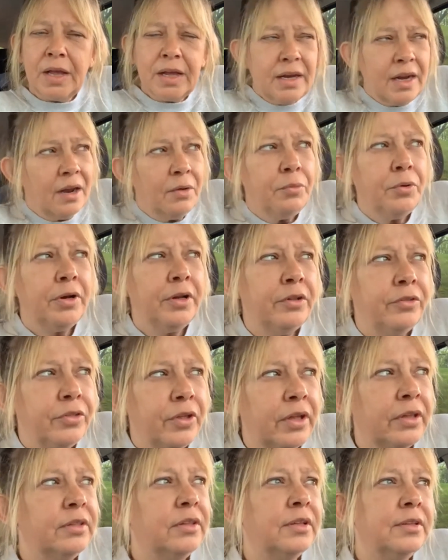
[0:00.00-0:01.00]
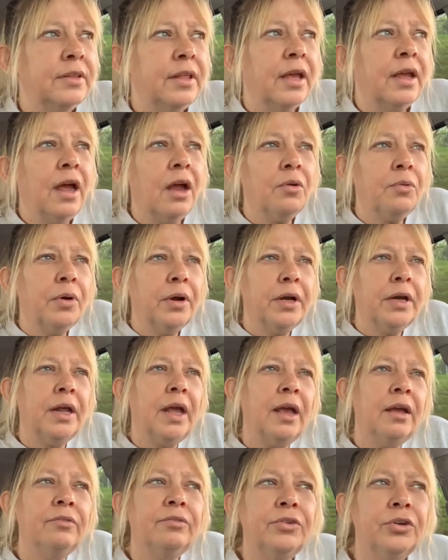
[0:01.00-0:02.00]
And I really think that they already
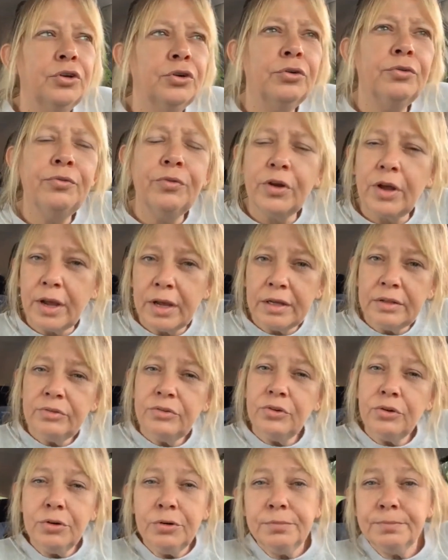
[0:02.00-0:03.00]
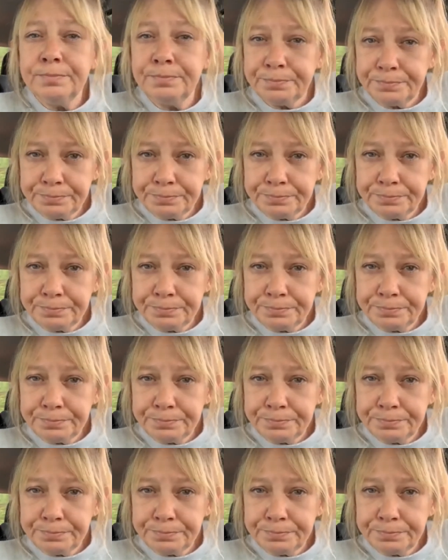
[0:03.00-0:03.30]
have a cure for cancer.